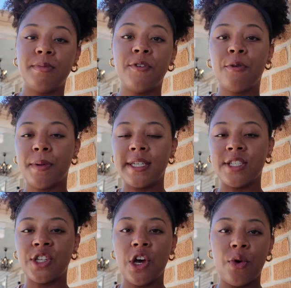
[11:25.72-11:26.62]
different
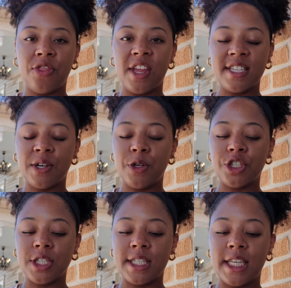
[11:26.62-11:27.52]
places to go and things that we
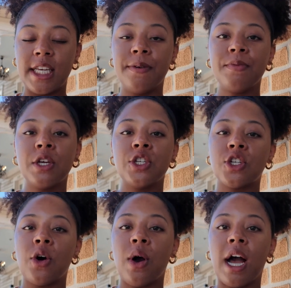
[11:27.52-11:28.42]
should see.
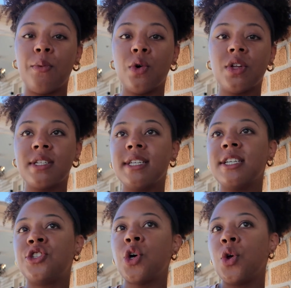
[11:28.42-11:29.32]
So I will
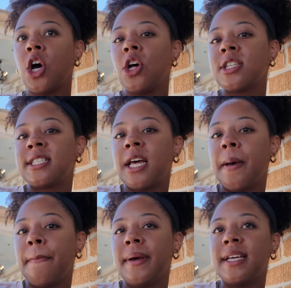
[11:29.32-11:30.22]
show y'all
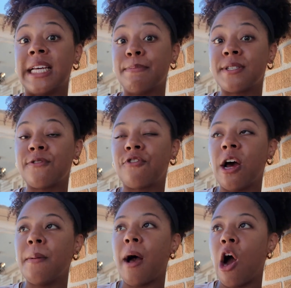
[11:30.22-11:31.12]
some clips
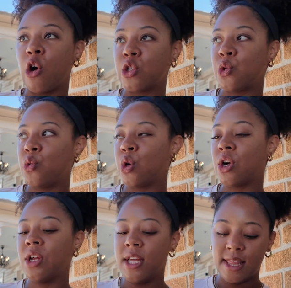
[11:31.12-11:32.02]
from our
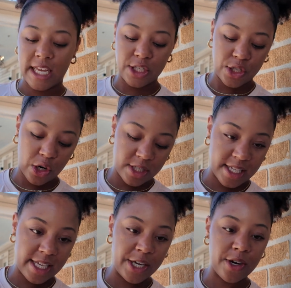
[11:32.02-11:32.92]
tour that
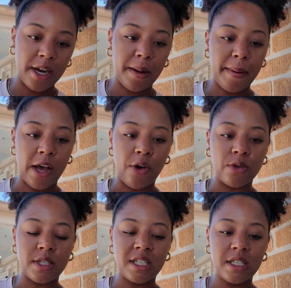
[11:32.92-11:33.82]
starts here in
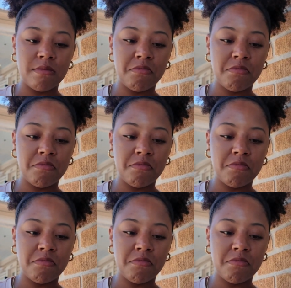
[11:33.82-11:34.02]
about